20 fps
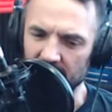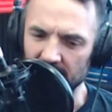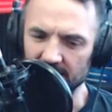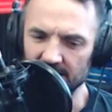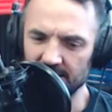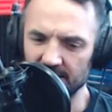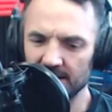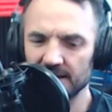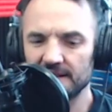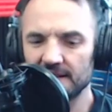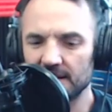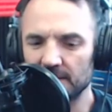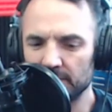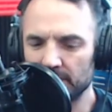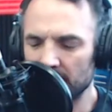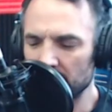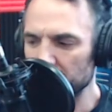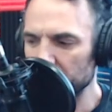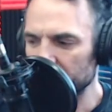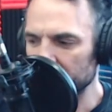idea that
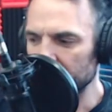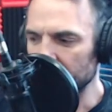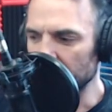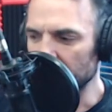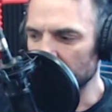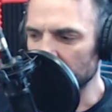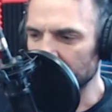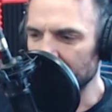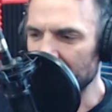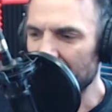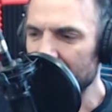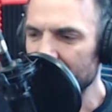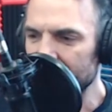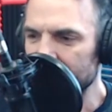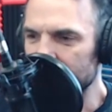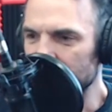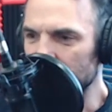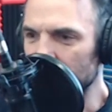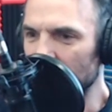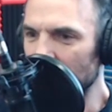maybe
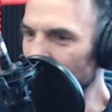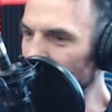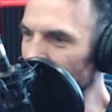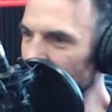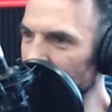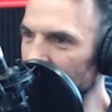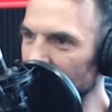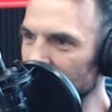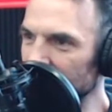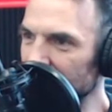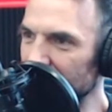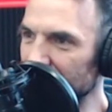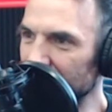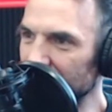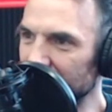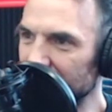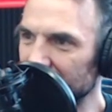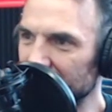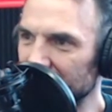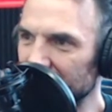native advertising
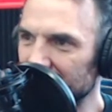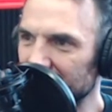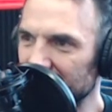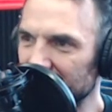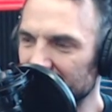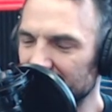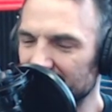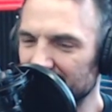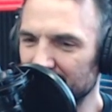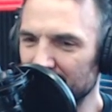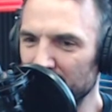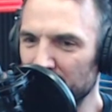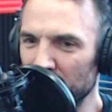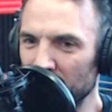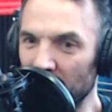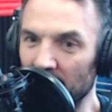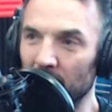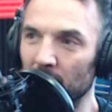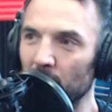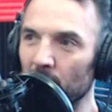is
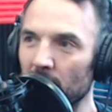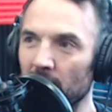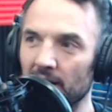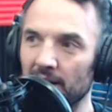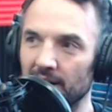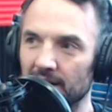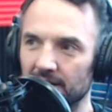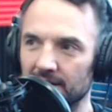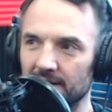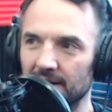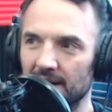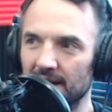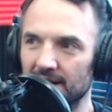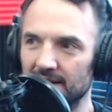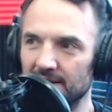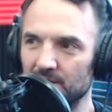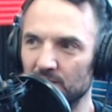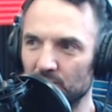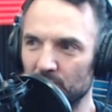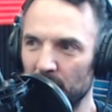nibbling away at
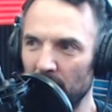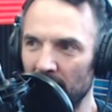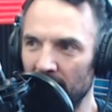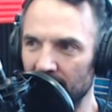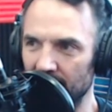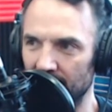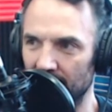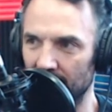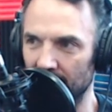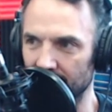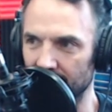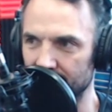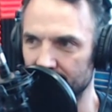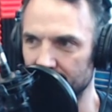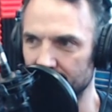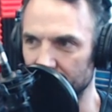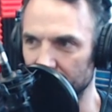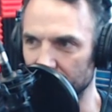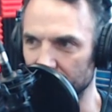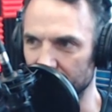sort of paid ads,
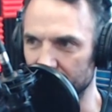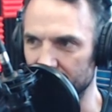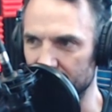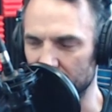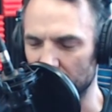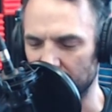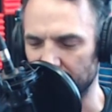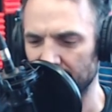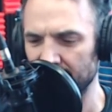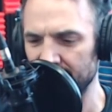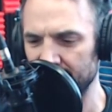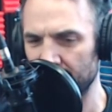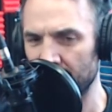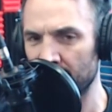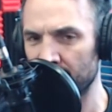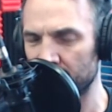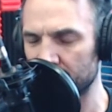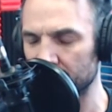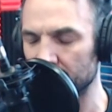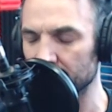native
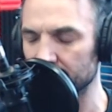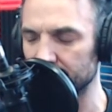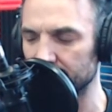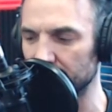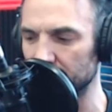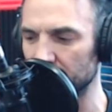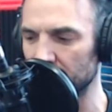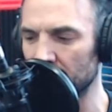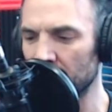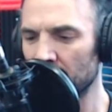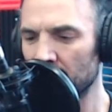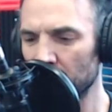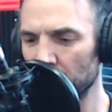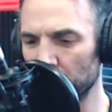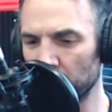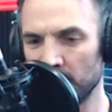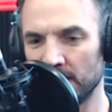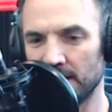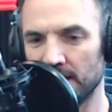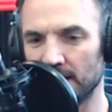advertising
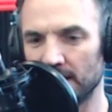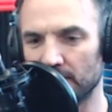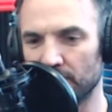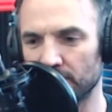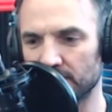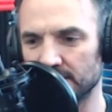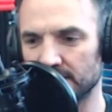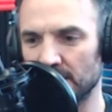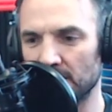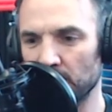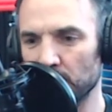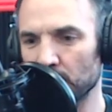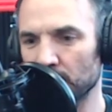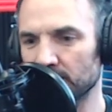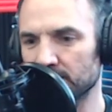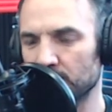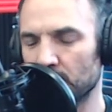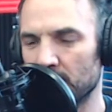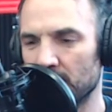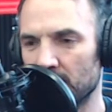being, for example,
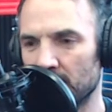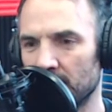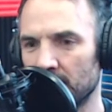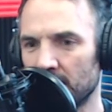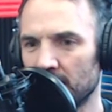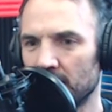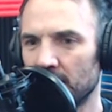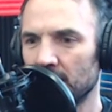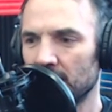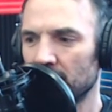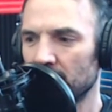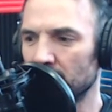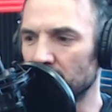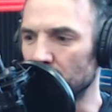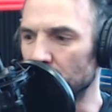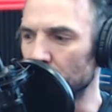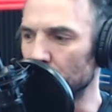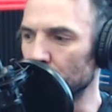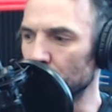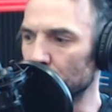is where
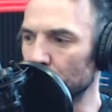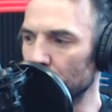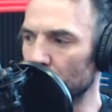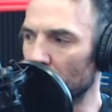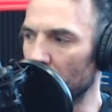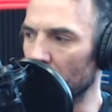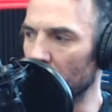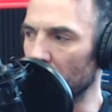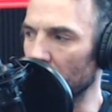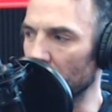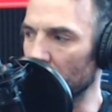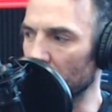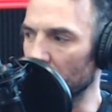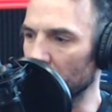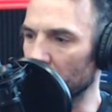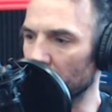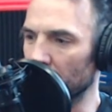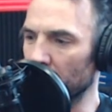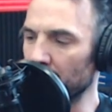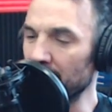you,
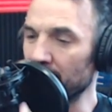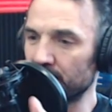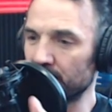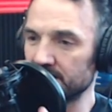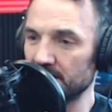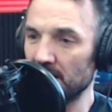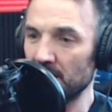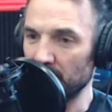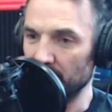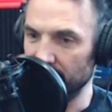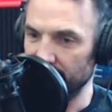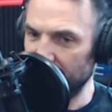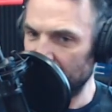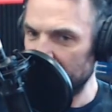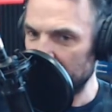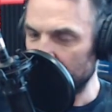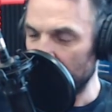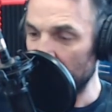for example, native